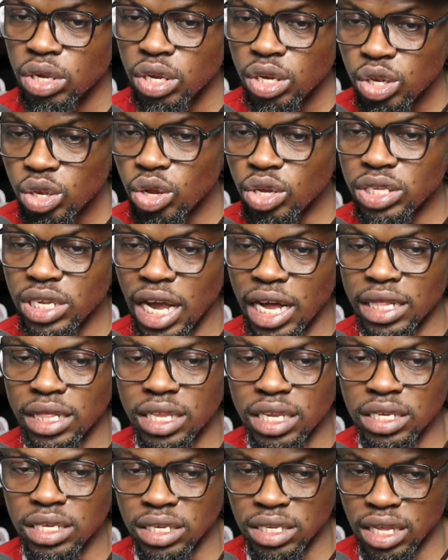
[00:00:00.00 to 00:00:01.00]
not at
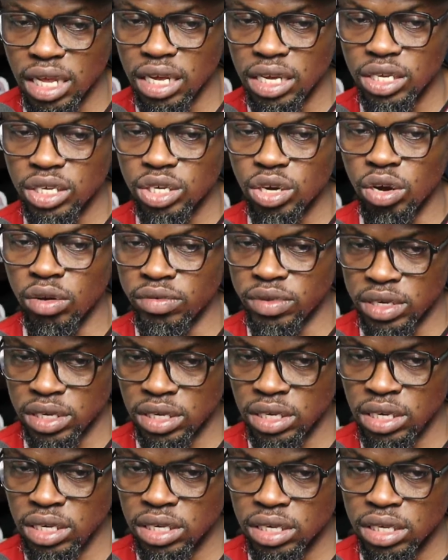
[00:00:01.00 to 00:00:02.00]
this stage of the
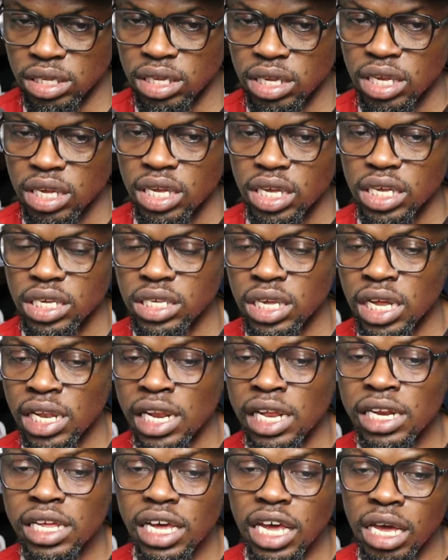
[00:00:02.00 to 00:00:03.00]
season. He's
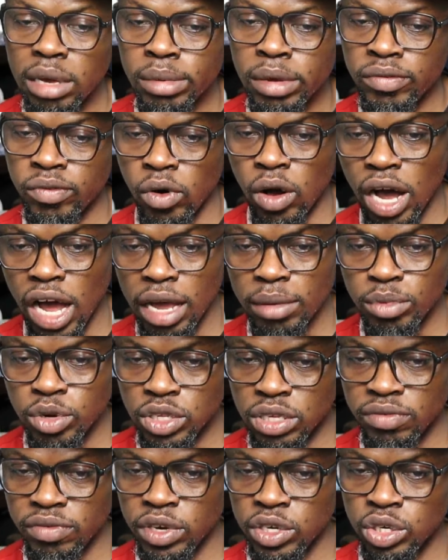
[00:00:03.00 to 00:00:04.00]
clearly aiming for high
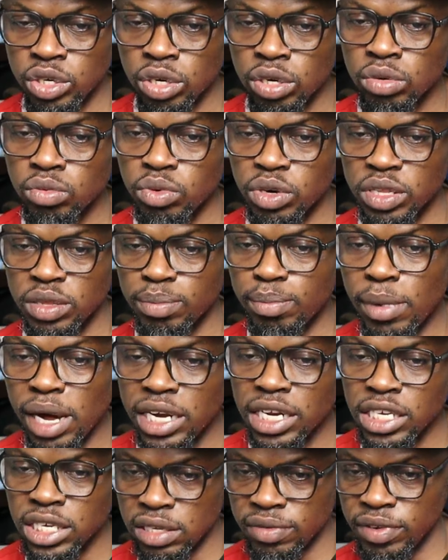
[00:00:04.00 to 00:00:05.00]
motivation with
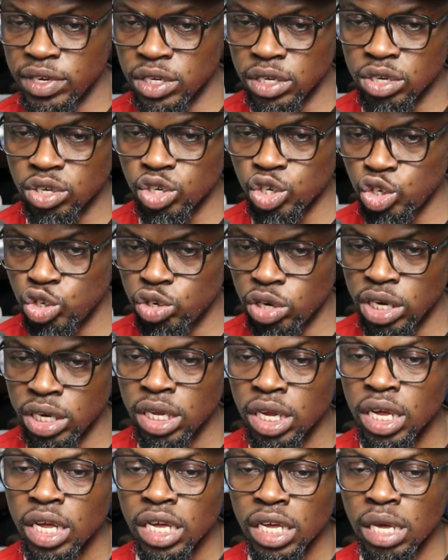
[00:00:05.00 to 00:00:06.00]
managed physical strain,
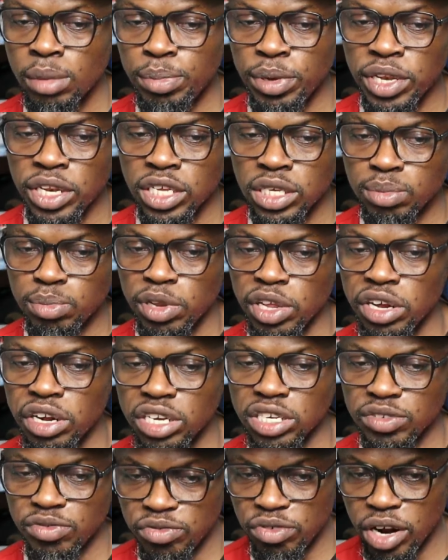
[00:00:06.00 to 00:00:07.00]
keeping his
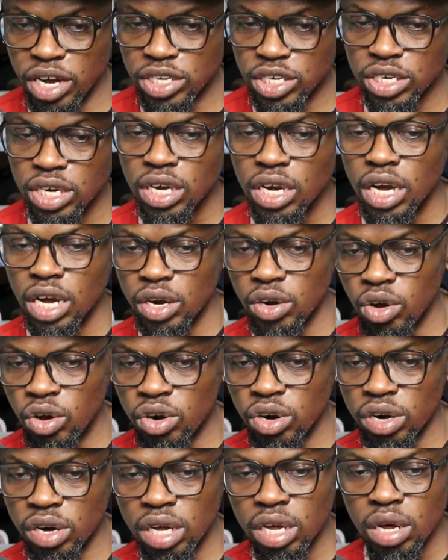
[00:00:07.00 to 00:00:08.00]
players fresh and
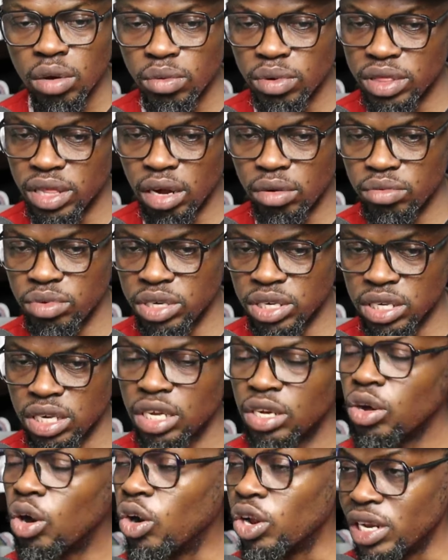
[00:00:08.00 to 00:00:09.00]
hungry without
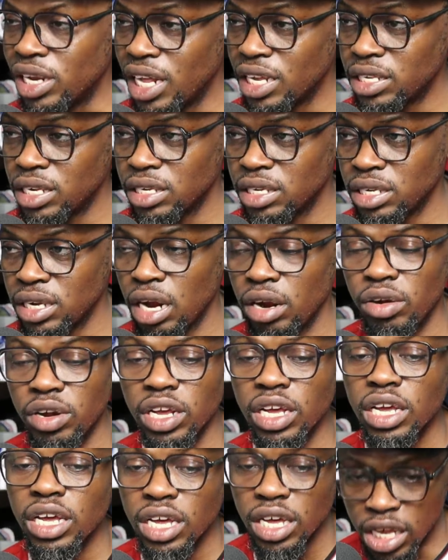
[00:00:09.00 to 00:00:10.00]
risking
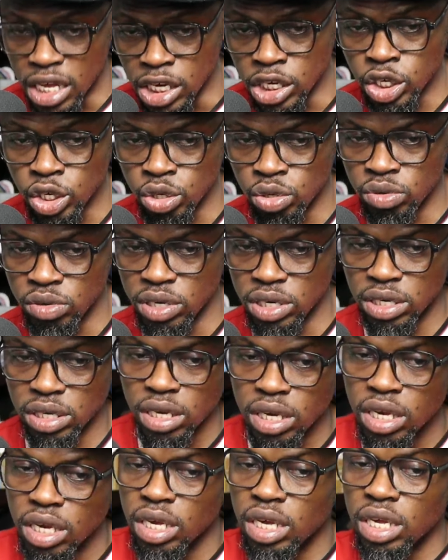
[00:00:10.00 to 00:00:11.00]
unnecessary injuries.
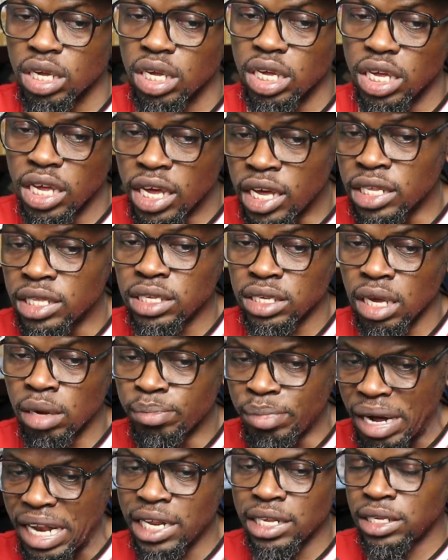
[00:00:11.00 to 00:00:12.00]
It's a
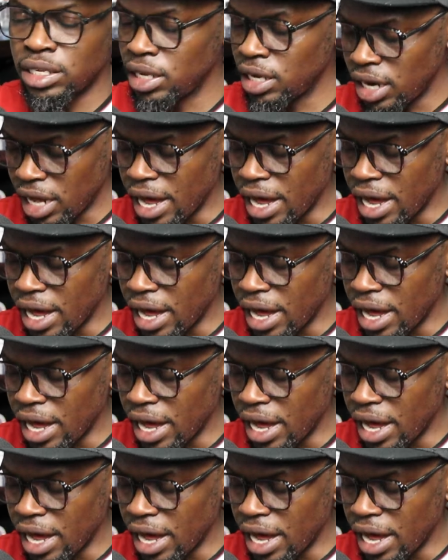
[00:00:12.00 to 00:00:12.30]
balancing